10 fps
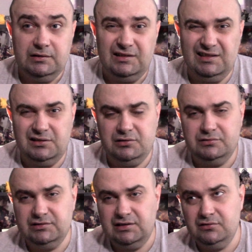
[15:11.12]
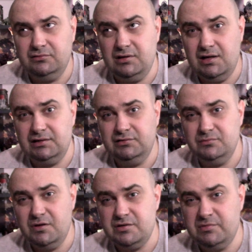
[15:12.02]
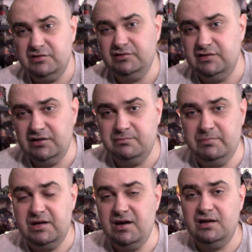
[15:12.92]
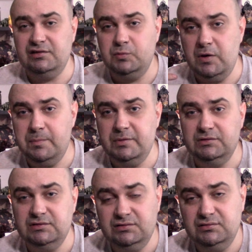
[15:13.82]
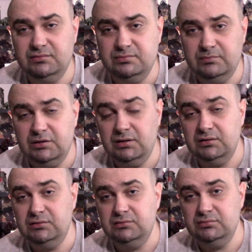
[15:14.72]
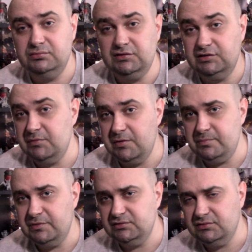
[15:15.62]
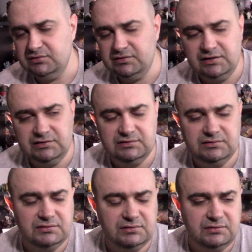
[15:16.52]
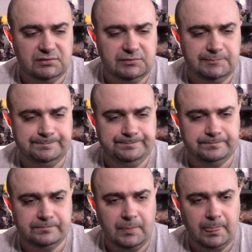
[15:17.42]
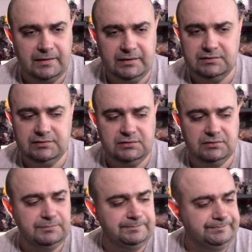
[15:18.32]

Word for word: Heroes I don't like too much because of their big ass weapons, but that's my personal taste. Uh, and that's it.